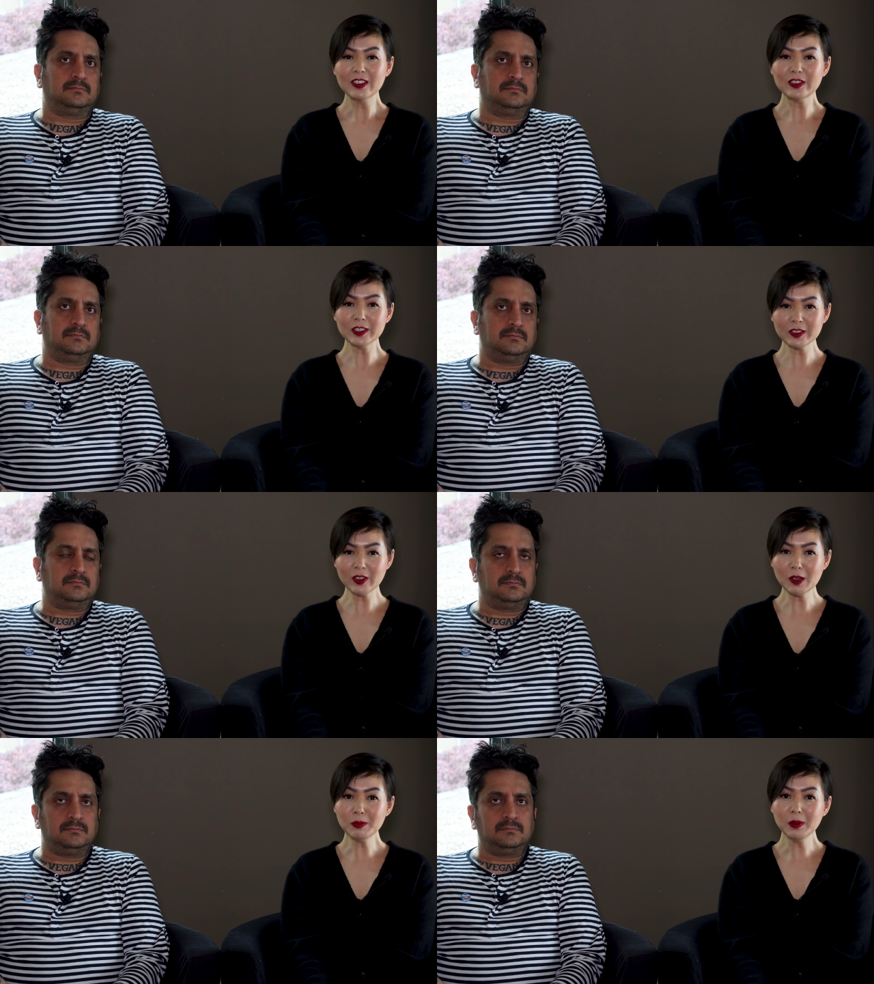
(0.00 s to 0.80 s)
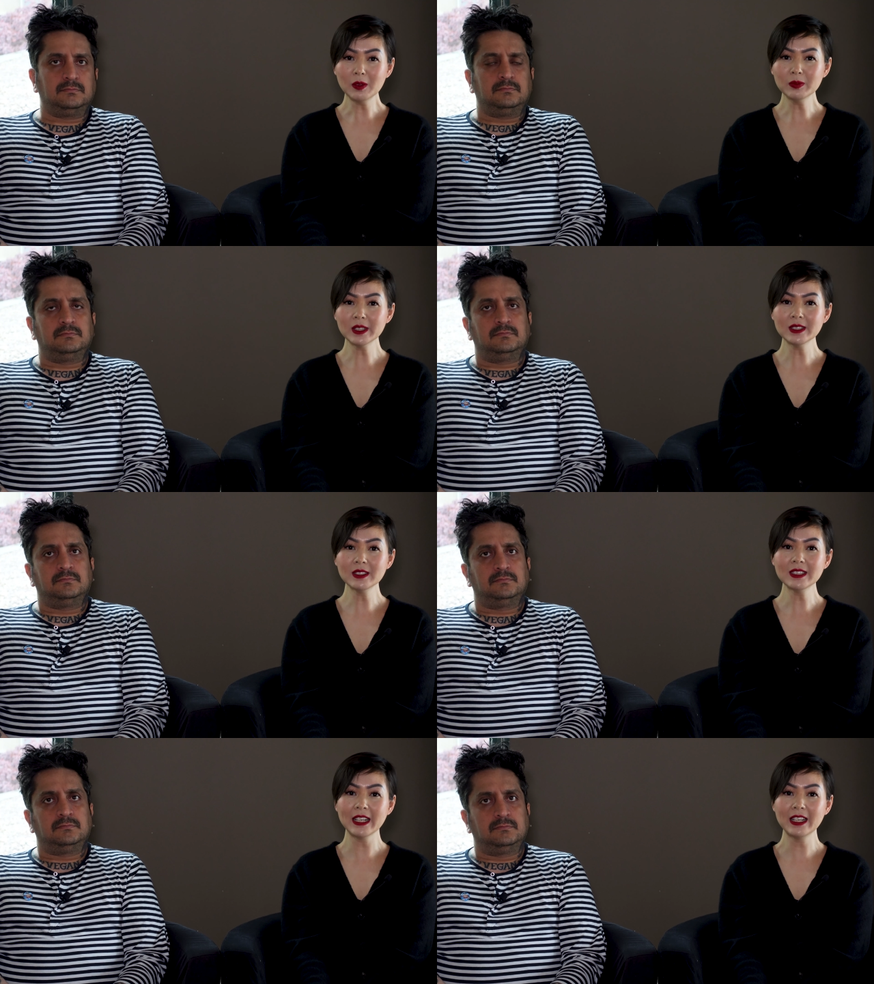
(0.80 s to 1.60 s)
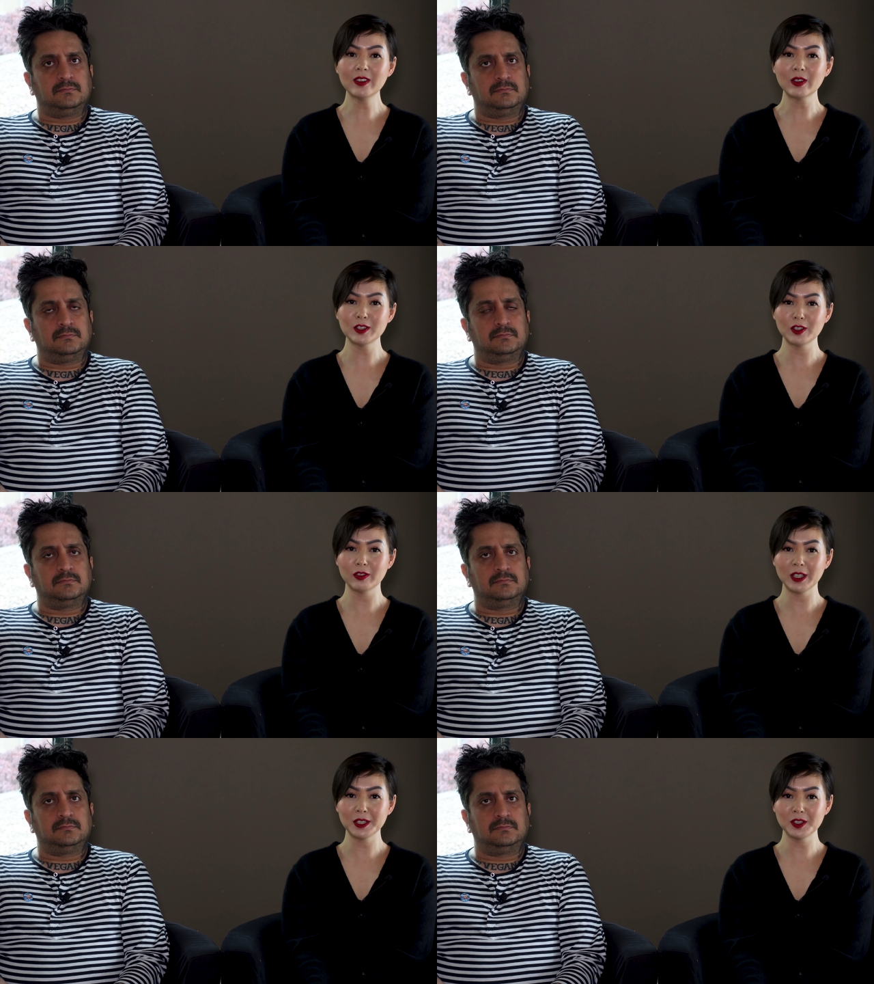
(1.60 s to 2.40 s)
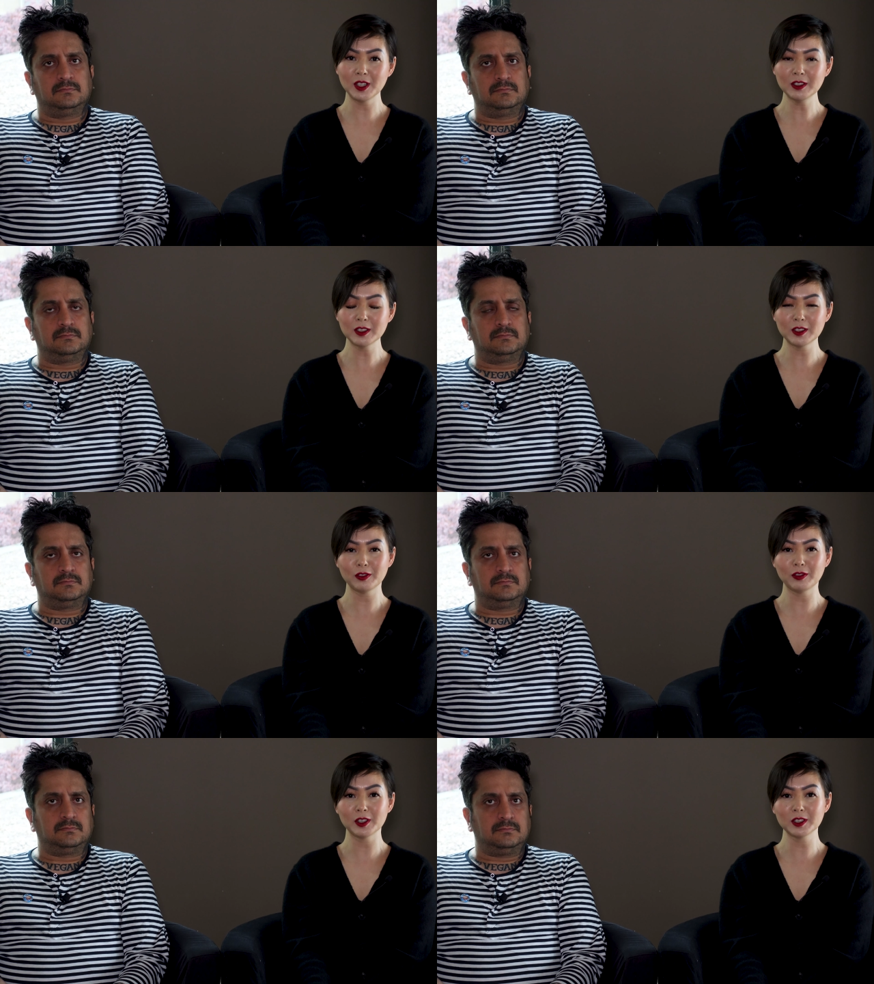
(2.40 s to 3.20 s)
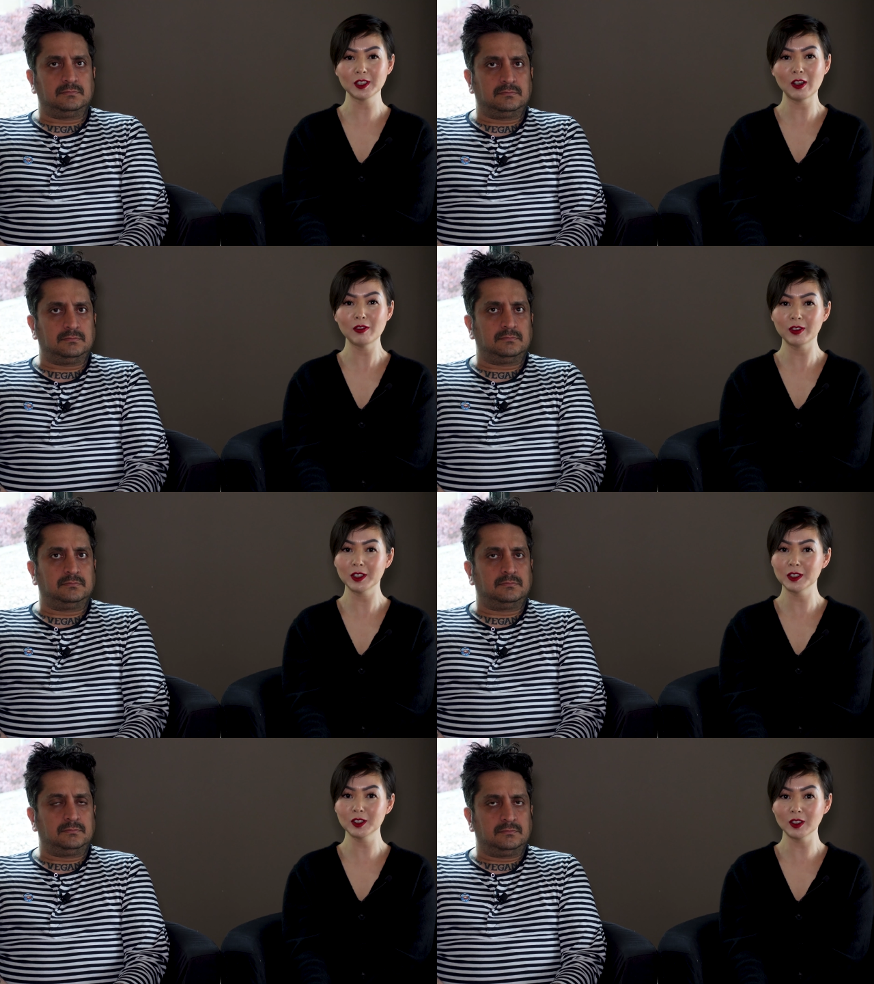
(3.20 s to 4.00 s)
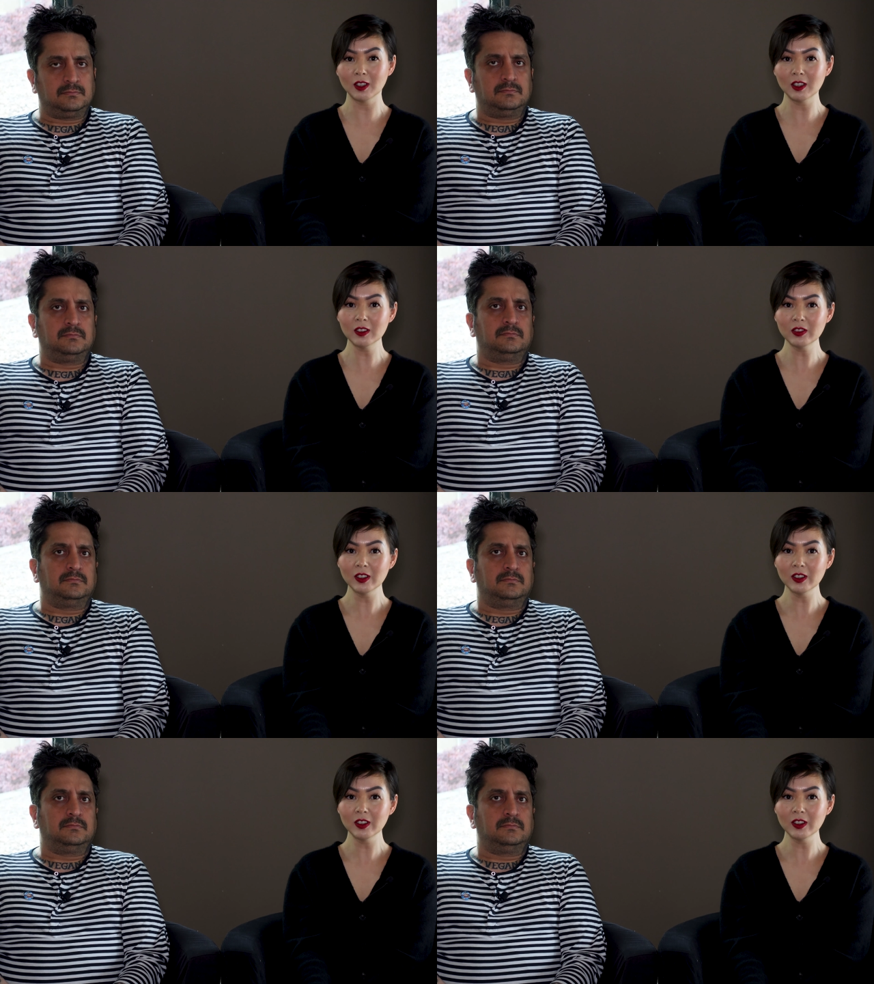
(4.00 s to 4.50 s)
Speaker 1: First of all, Plum doesn't take reservations. It's a first come, first serve.